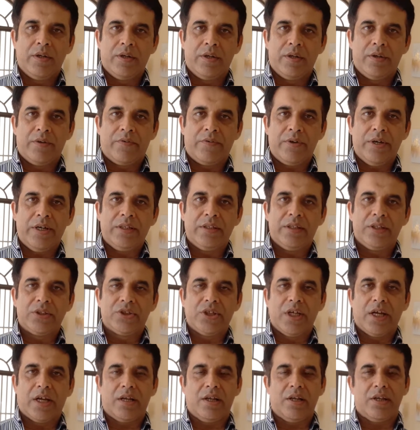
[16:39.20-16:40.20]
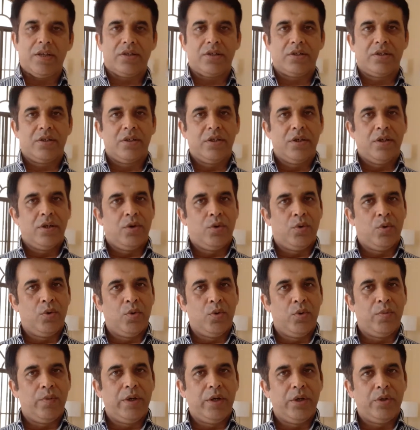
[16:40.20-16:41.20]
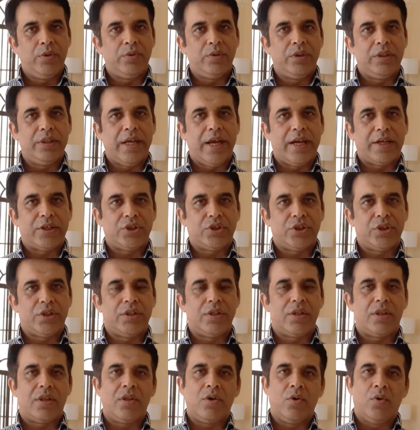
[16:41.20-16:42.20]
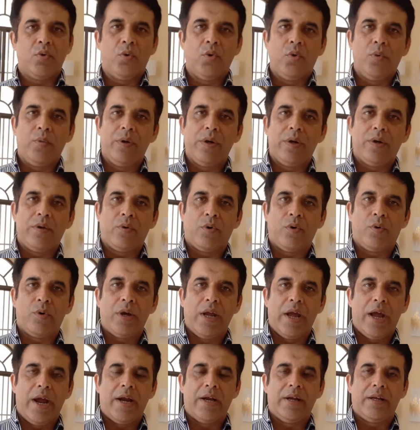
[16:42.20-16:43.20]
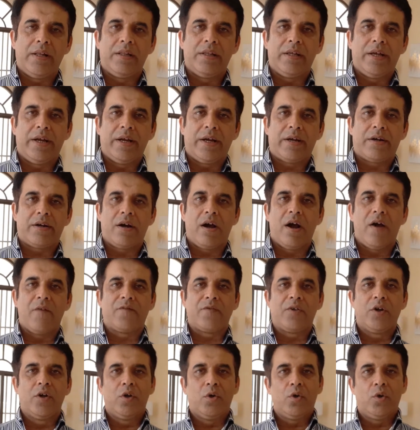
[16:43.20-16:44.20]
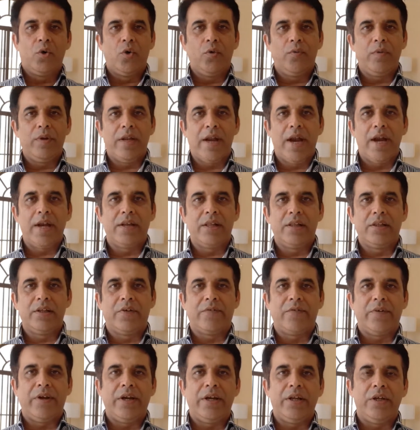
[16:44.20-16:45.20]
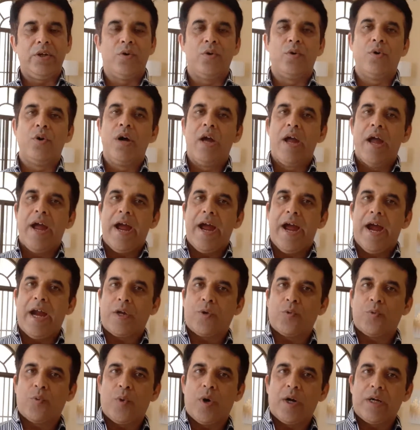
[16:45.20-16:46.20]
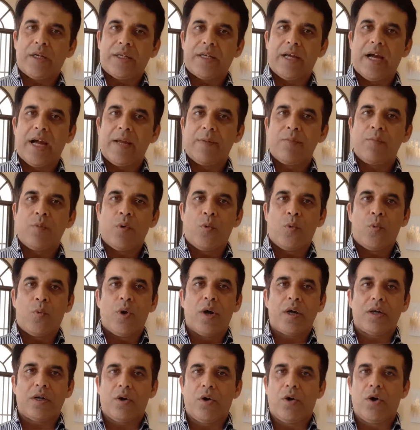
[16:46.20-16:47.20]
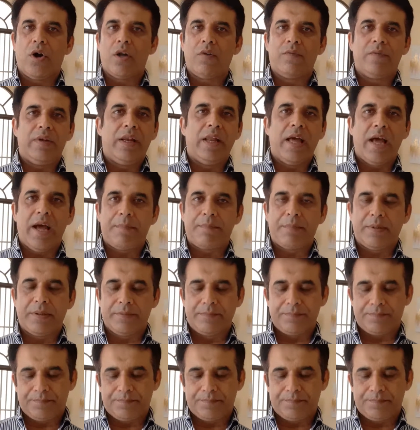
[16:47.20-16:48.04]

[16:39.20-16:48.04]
read the checklist, who will do the actions, who will handle the aircraft, who will handle the radio, at what time, what all will happen.